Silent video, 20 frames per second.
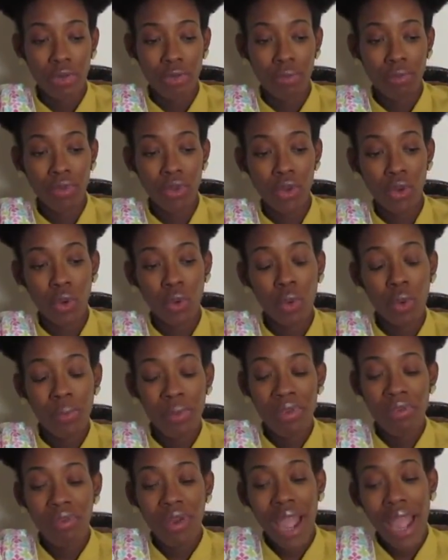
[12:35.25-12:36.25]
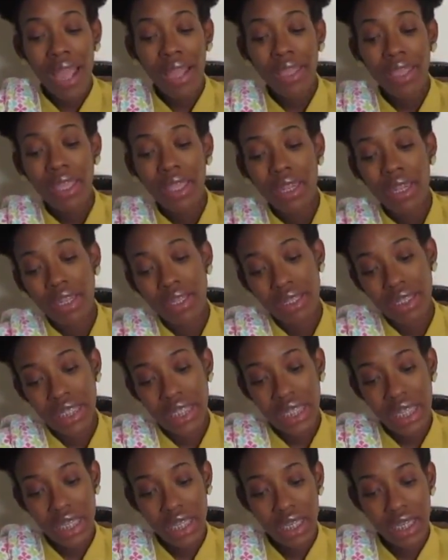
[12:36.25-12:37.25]
you know, with me rocking and
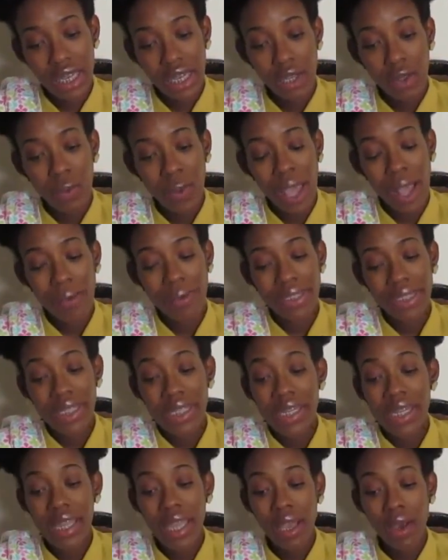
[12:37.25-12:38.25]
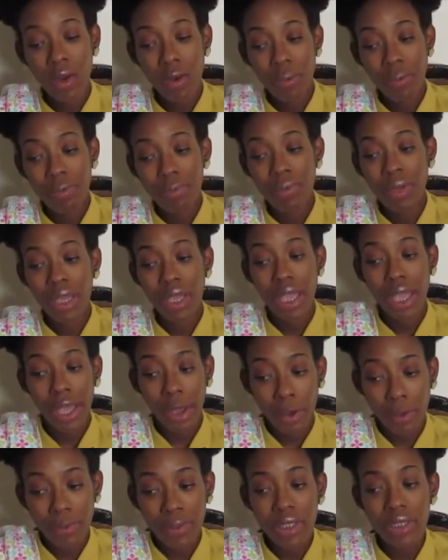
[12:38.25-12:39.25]
sitting the way I was sitting. It
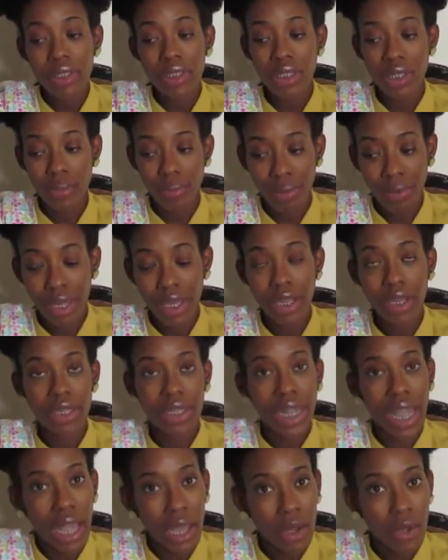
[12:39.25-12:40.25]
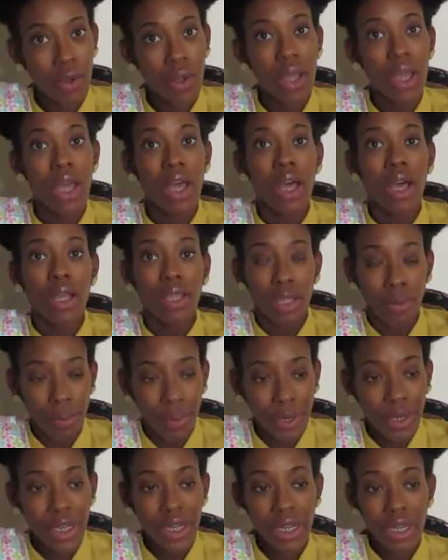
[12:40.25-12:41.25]
helped to bring her down the
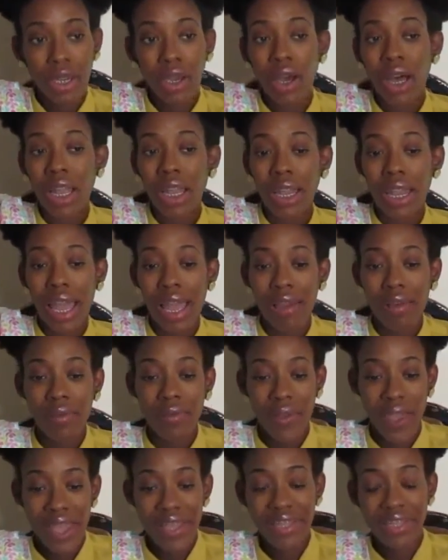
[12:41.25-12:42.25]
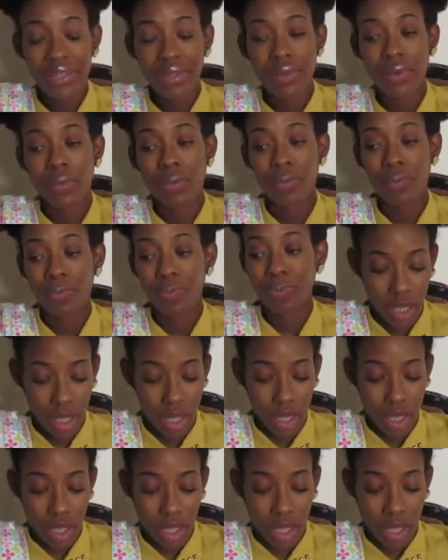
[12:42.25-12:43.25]
birth canal a lot faster.
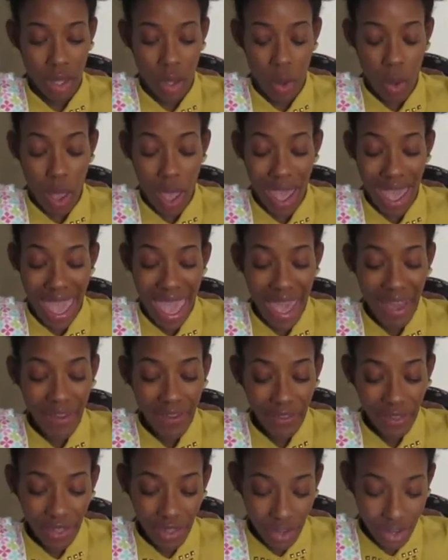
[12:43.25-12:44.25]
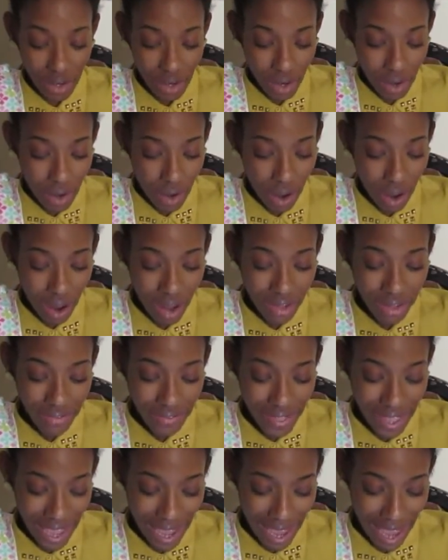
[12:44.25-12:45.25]
After all of
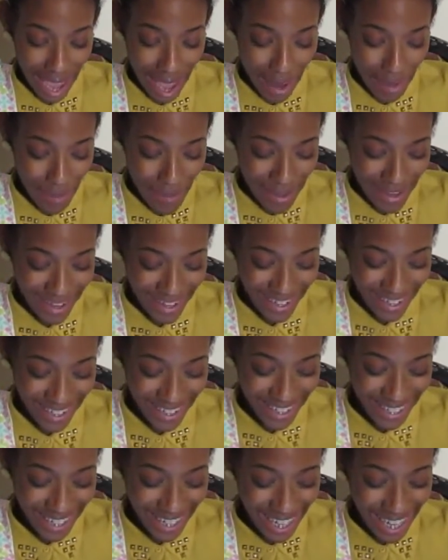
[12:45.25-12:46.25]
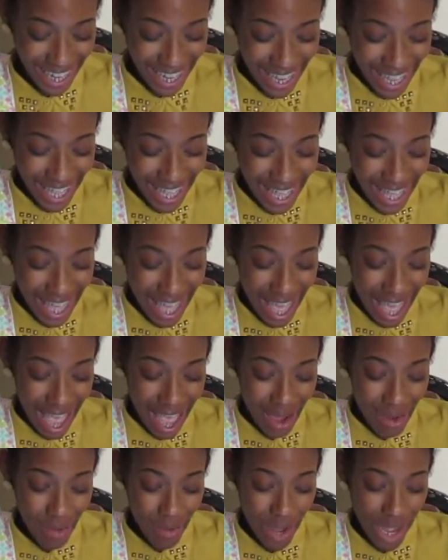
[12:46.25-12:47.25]
that happened,
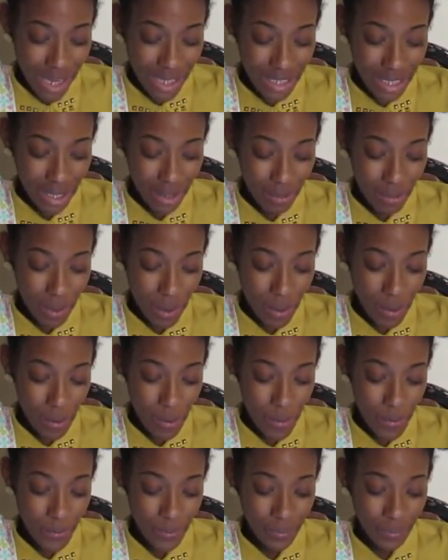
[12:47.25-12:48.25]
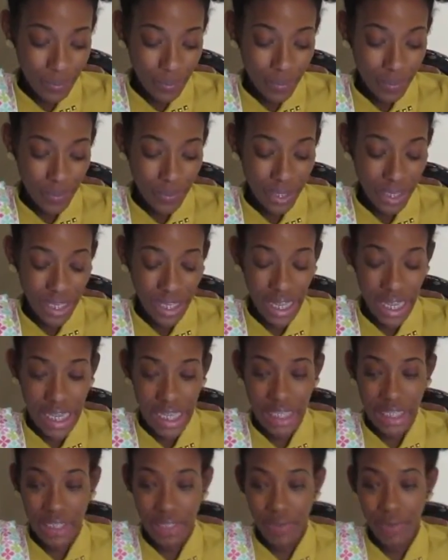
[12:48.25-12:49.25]
I wound up
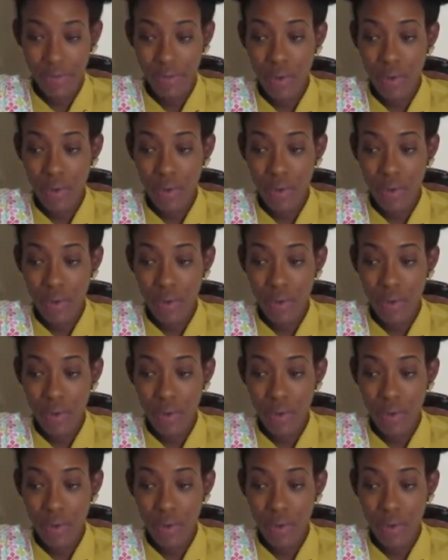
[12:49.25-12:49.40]
getting to